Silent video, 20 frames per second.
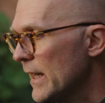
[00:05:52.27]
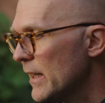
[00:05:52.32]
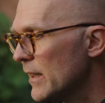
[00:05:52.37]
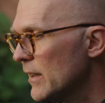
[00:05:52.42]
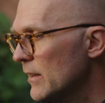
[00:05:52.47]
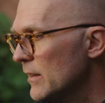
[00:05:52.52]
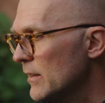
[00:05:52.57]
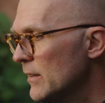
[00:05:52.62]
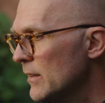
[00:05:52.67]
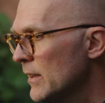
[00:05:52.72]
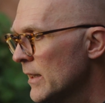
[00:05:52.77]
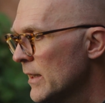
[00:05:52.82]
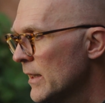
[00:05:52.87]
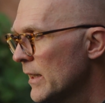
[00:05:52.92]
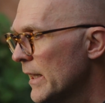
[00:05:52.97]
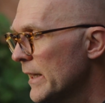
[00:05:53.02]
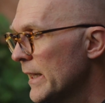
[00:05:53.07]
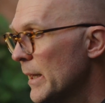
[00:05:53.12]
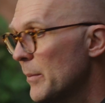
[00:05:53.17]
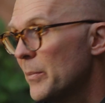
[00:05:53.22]
and
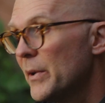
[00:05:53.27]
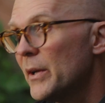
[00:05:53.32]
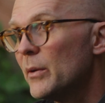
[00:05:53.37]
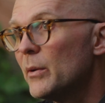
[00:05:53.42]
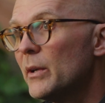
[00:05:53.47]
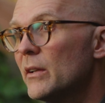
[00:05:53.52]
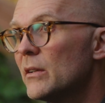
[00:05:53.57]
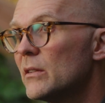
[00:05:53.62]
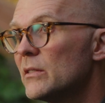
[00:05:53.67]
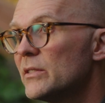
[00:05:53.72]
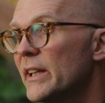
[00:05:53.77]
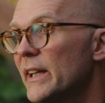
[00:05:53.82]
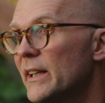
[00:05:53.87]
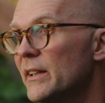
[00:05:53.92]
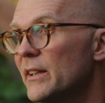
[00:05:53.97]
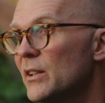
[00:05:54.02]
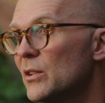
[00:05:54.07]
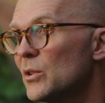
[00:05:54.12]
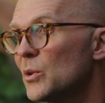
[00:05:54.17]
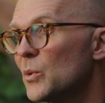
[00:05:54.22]
an empirical
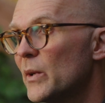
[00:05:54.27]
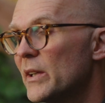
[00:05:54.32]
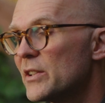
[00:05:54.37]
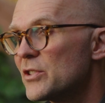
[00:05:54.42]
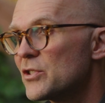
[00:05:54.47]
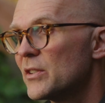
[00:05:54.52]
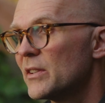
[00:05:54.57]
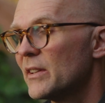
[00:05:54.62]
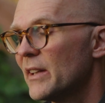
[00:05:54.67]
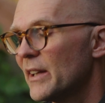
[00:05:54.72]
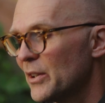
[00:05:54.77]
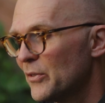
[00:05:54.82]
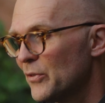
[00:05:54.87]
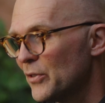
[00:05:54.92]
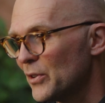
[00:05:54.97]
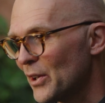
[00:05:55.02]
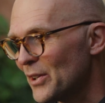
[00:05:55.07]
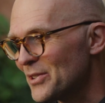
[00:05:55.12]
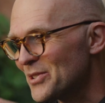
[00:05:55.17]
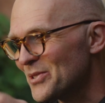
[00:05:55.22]
technical question like
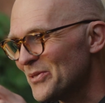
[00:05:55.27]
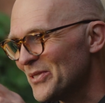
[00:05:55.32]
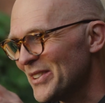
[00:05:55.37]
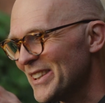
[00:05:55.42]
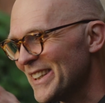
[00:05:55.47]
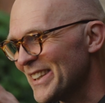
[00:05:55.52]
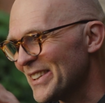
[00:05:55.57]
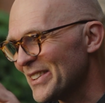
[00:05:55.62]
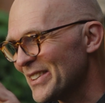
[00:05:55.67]
philosophy